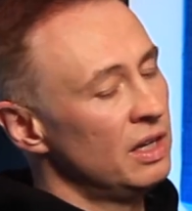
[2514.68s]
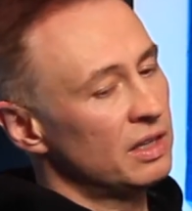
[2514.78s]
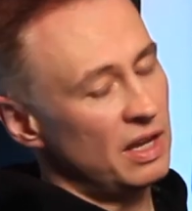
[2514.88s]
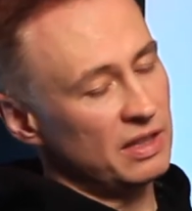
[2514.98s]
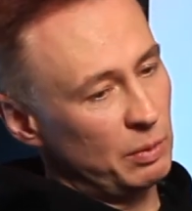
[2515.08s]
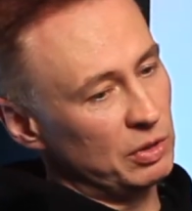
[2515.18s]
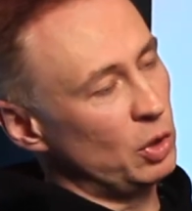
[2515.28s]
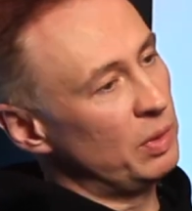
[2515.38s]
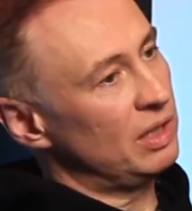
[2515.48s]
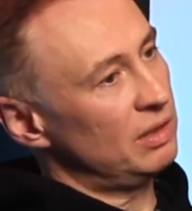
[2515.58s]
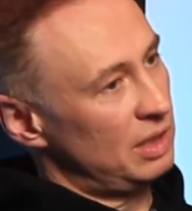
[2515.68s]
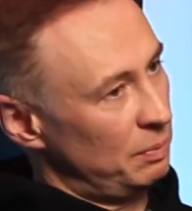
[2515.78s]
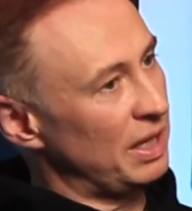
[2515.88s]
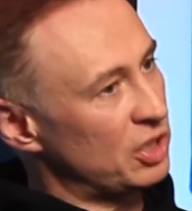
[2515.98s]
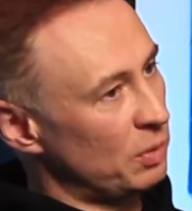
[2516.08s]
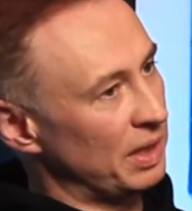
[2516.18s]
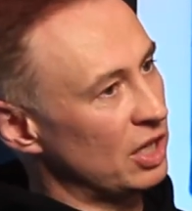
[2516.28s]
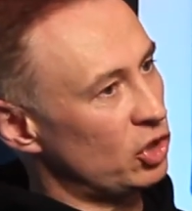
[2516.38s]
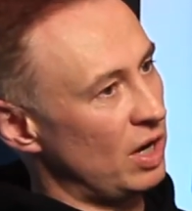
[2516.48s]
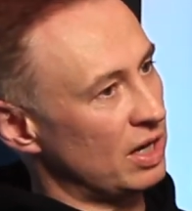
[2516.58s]
They played some of their
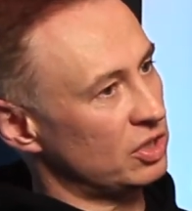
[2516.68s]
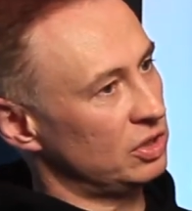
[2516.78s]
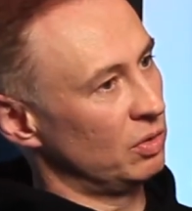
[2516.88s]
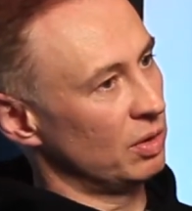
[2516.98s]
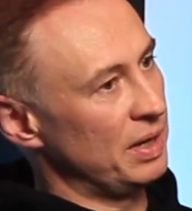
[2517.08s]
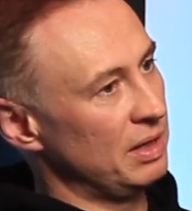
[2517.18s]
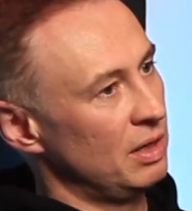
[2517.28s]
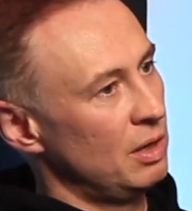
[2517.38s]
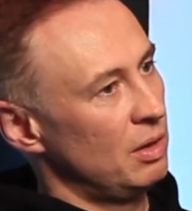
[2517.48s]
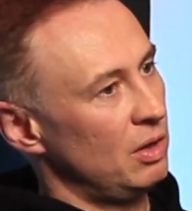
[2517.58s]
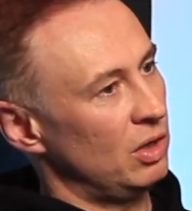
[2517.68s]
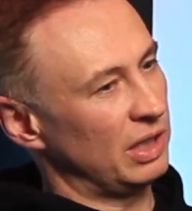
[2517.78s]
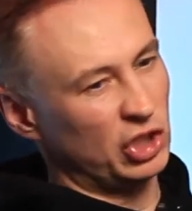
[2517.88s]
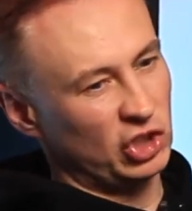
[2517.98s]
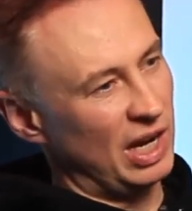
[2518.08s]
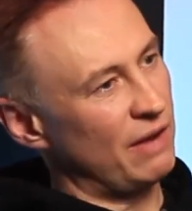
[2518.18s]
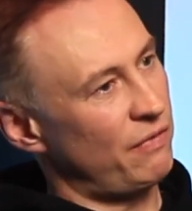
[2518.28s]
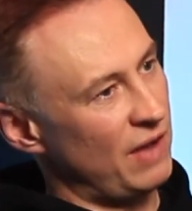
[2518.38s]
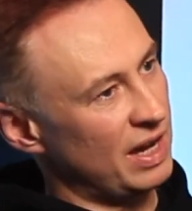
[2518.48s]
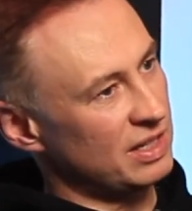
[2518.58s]
tracks, you know what I mean? And like Shy
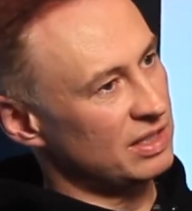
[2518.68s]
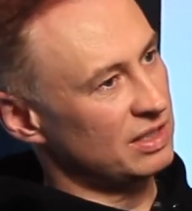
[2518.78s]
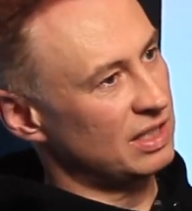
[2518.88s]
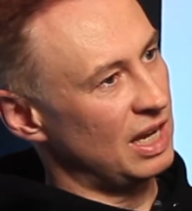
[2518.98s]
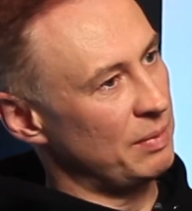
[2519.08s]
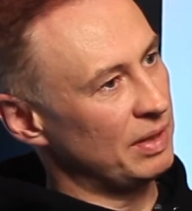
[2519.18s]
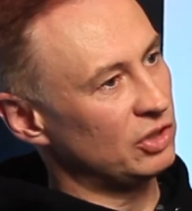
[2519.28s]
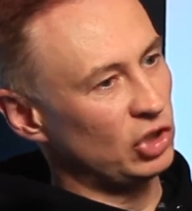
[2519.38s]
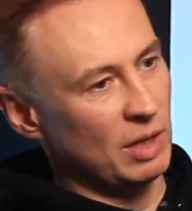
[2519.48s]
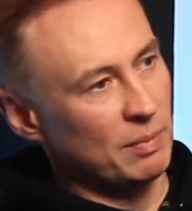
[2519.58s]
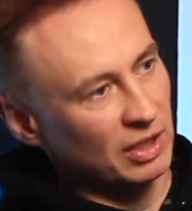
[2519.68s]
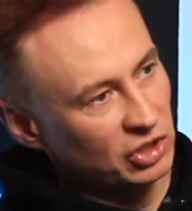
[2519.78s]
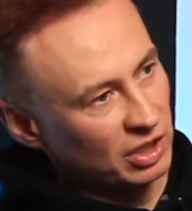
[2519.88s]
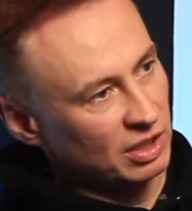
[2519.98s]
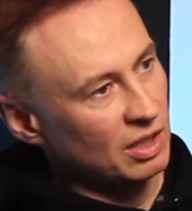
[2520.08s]
FX came in, J Magic.